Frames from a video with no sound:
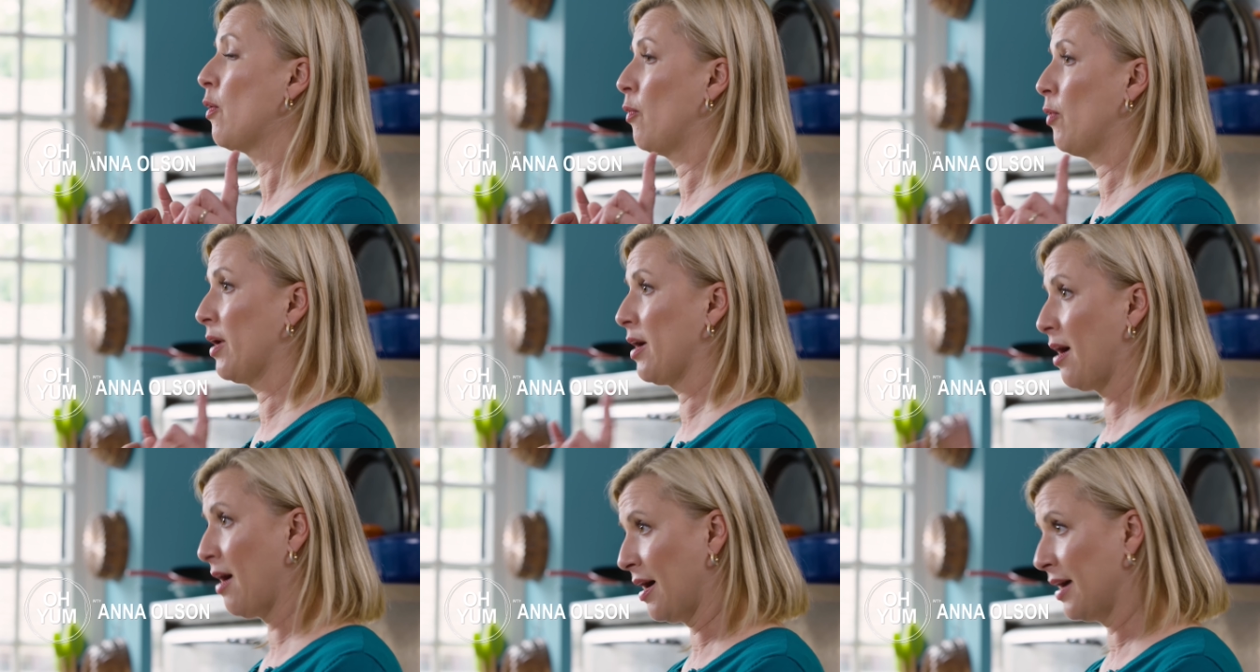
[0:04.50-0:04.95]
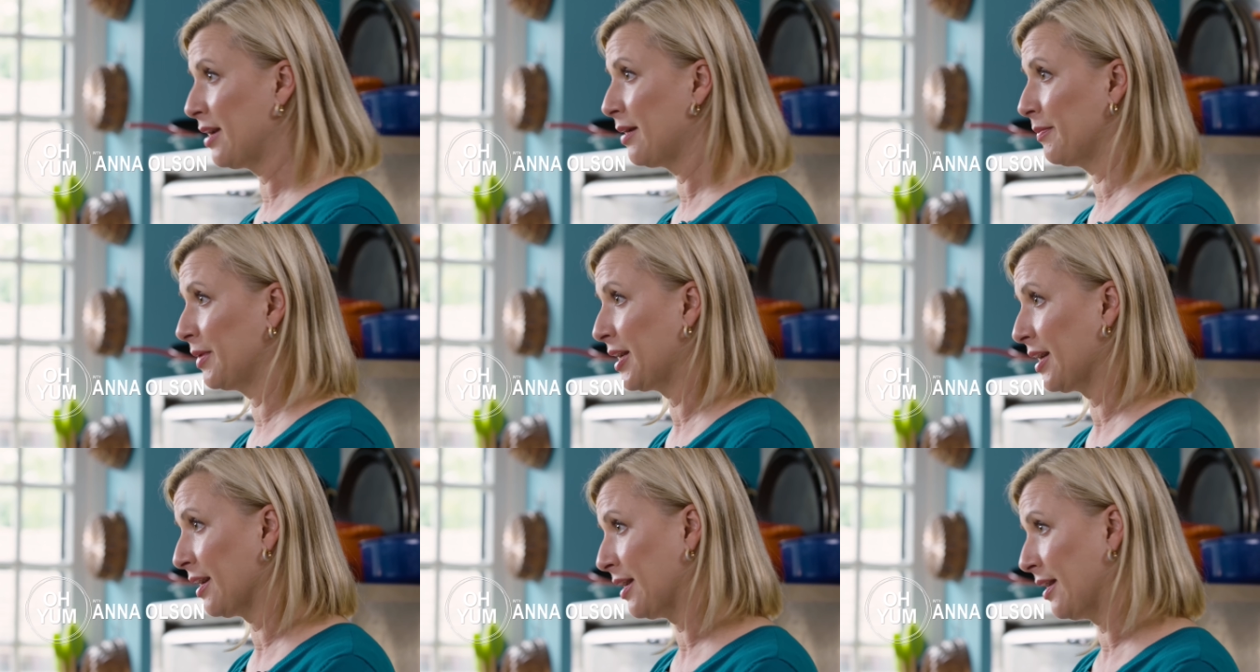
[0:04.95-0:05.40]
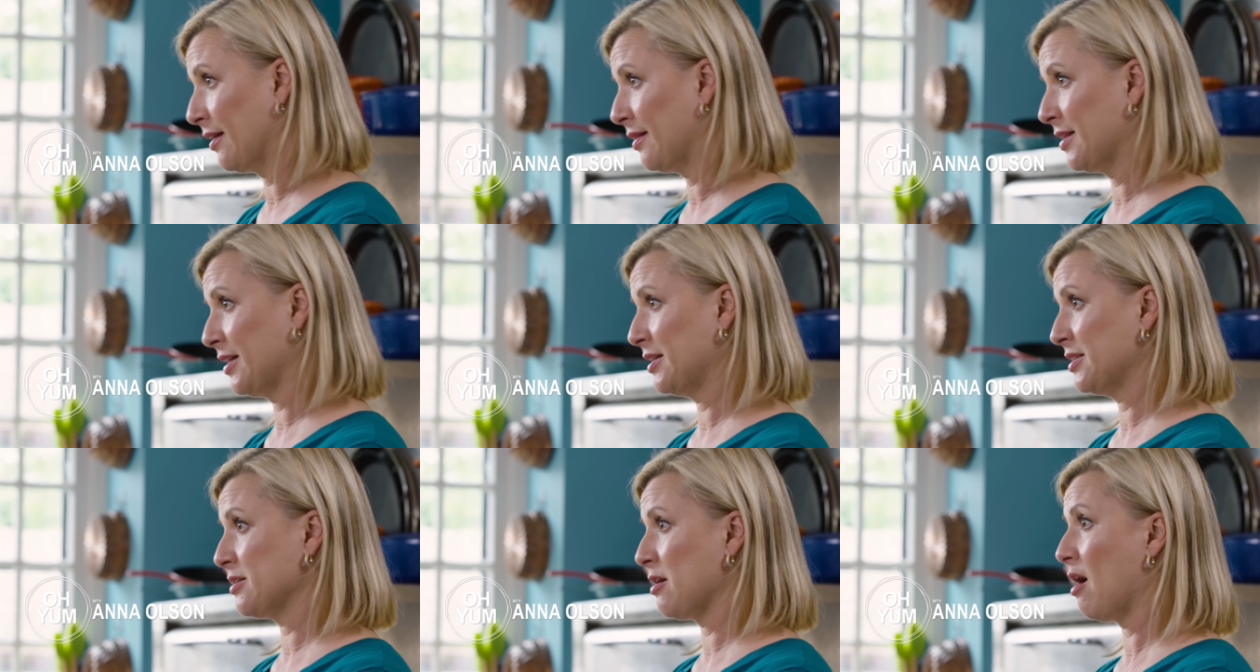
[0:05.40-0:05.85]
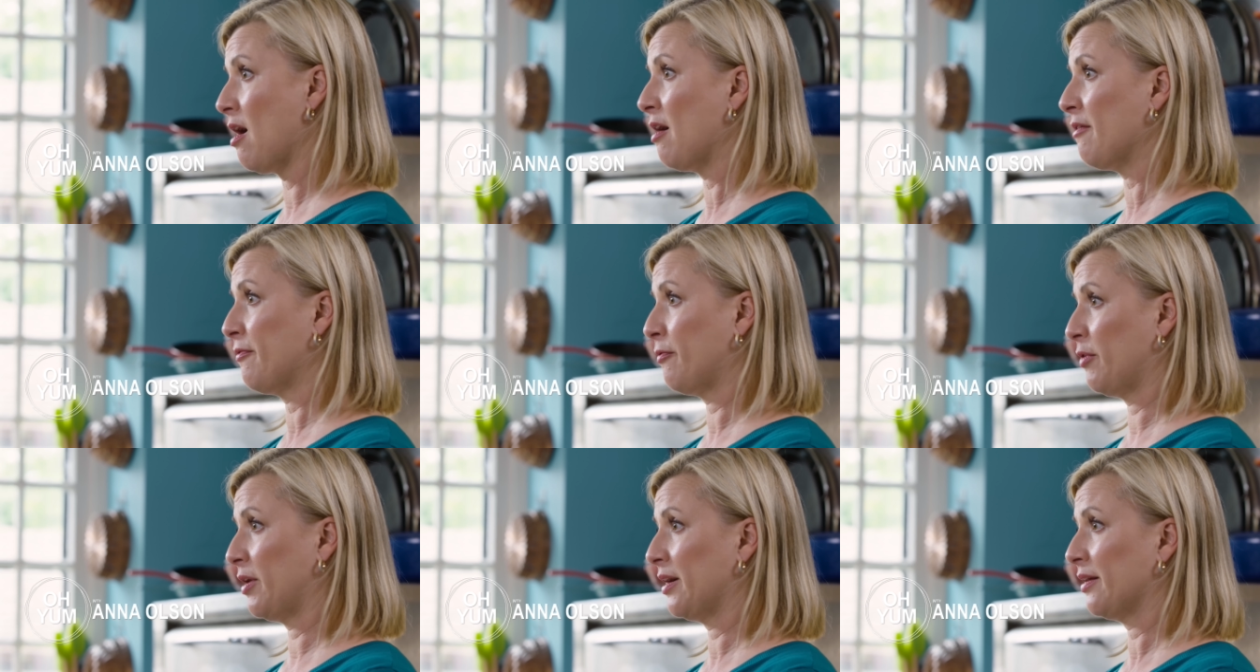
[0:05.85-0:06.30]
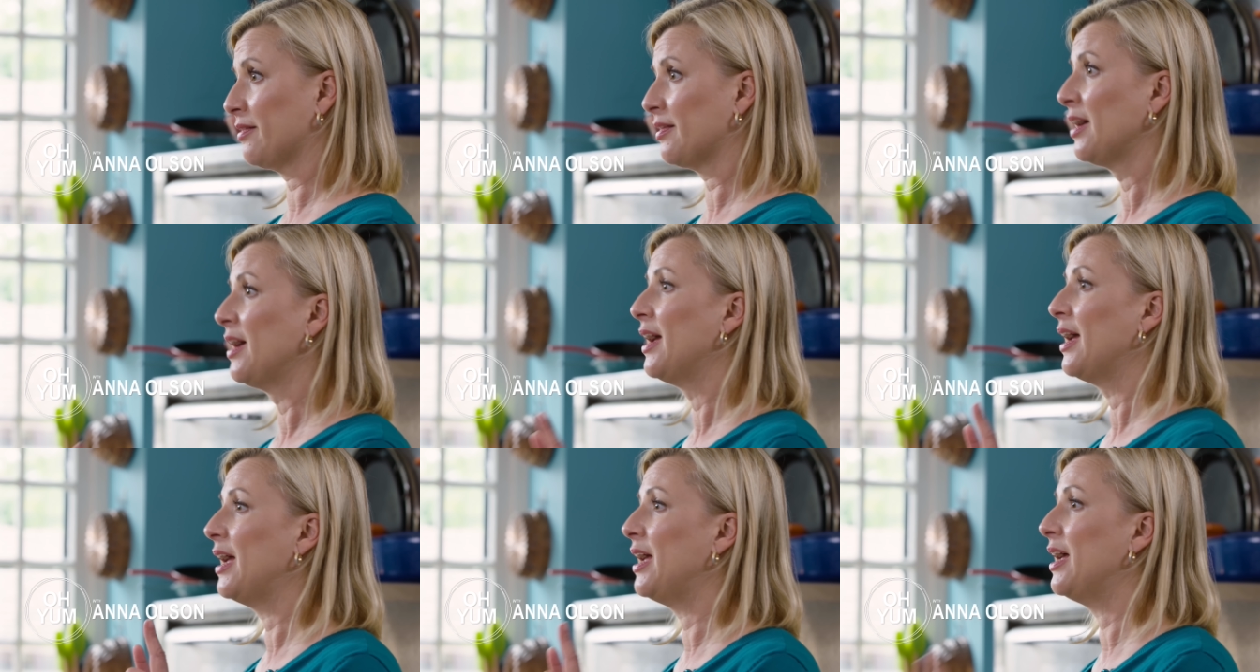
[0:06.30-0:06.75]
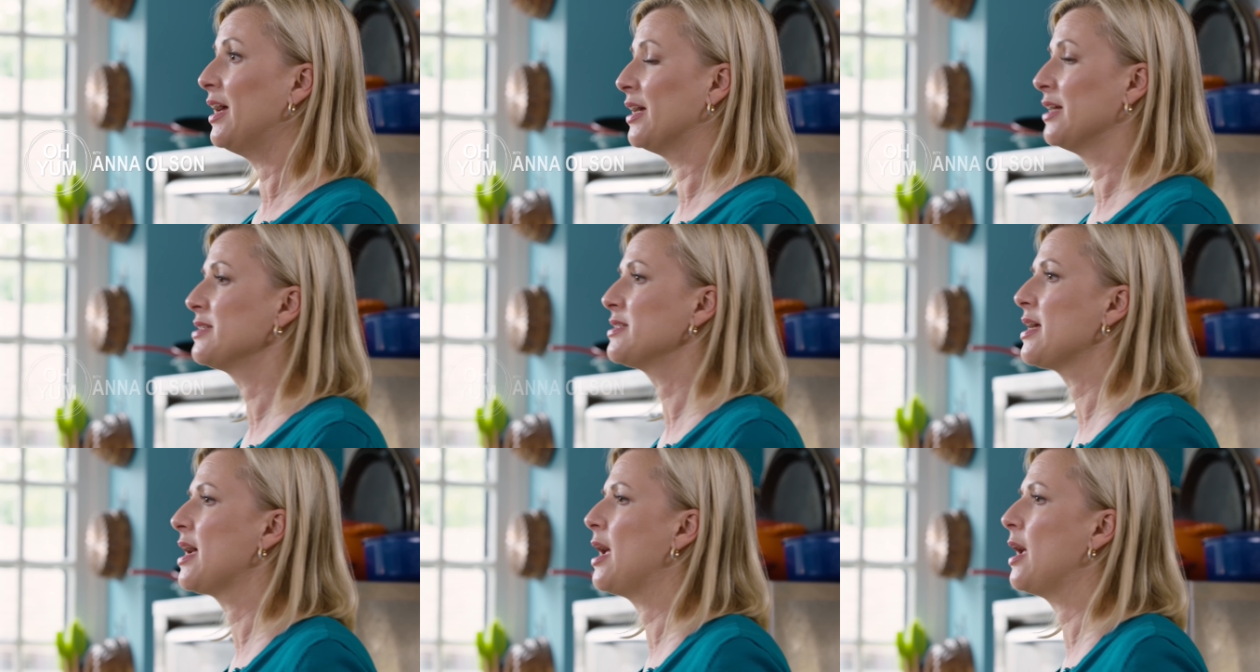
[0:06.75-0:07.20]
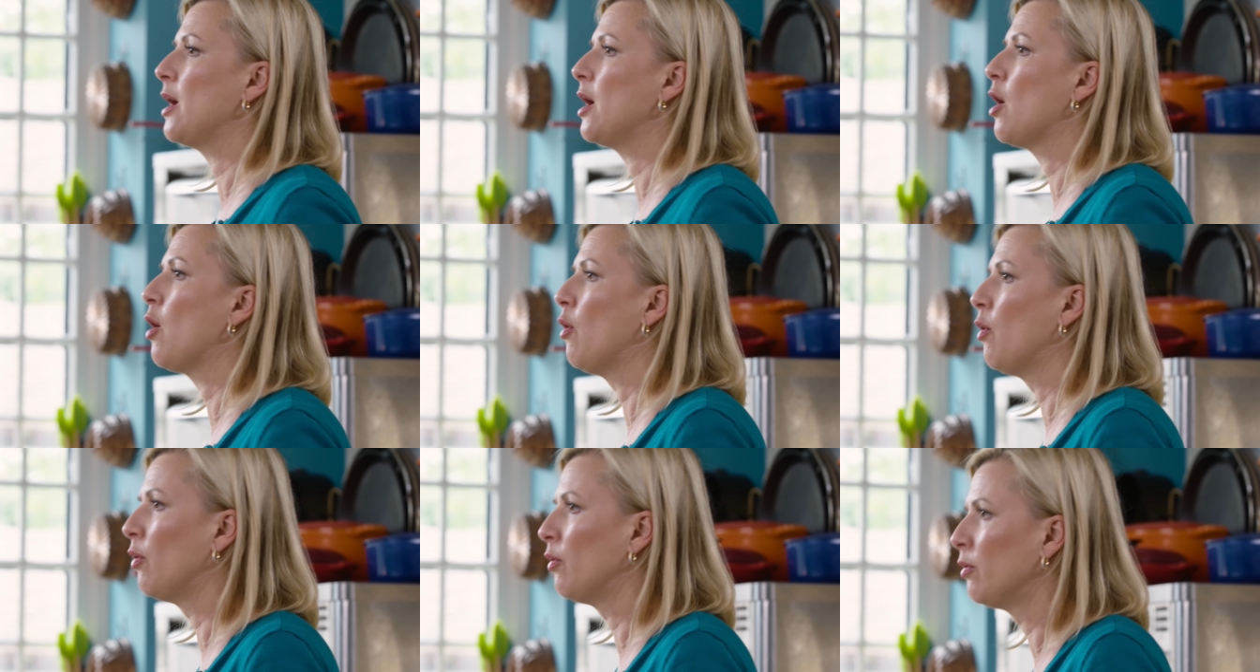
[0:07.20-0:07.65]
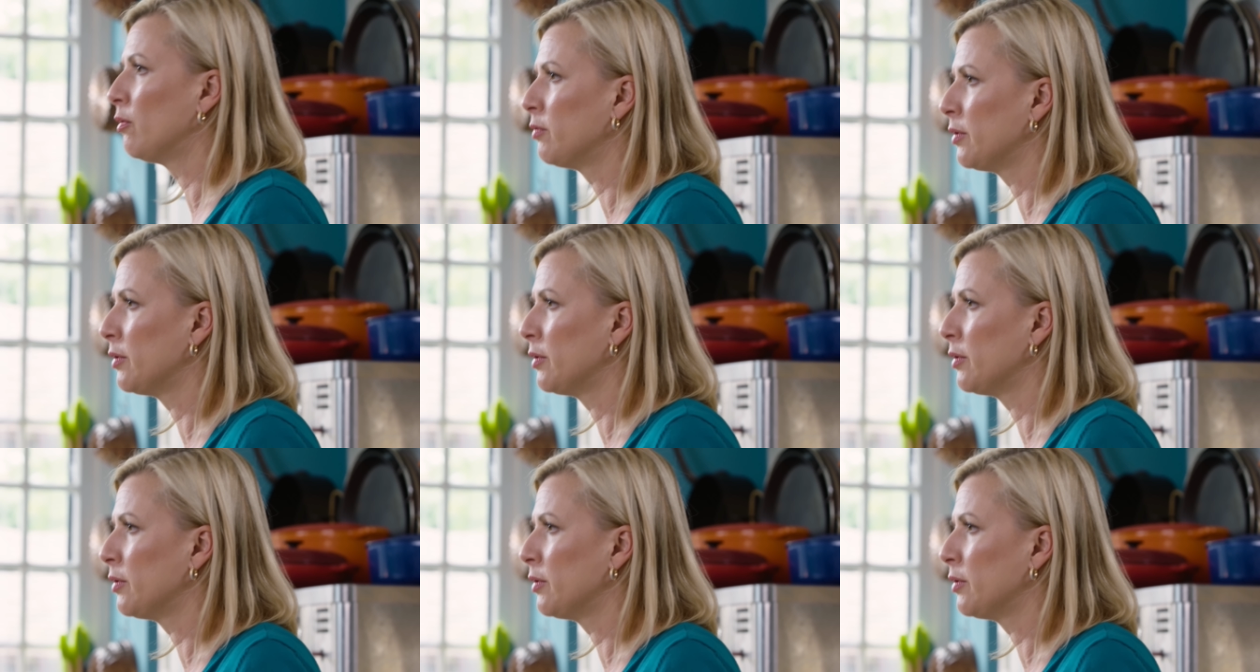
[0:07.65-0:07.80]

What I am kicking things off with is a whole